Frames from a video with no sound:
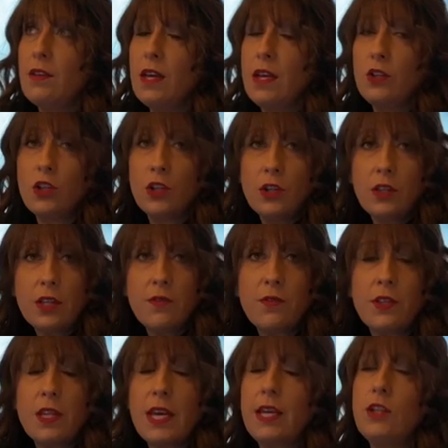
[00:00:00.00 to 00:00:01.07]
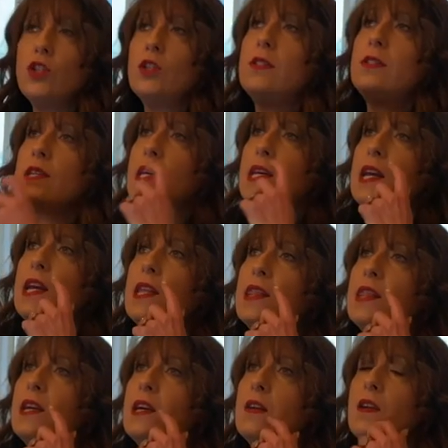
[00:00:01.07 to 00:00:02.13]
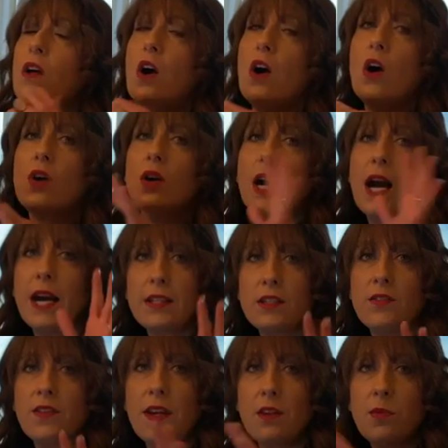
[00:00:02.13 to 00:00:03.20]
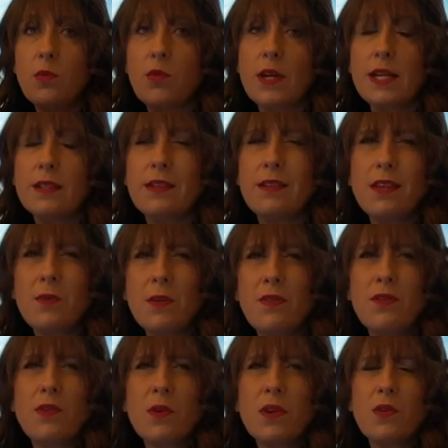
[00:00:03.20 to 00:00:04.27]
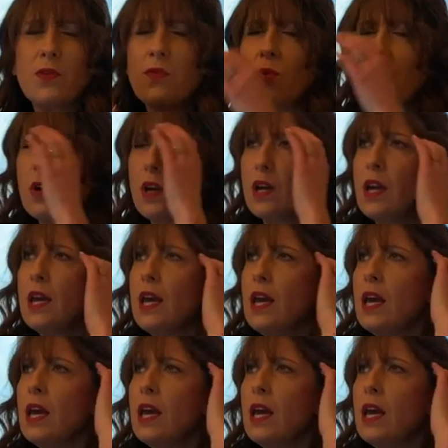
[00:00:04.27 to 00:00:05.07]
internally for the agency, and then all kinds of other brands. I think we have 3 or 4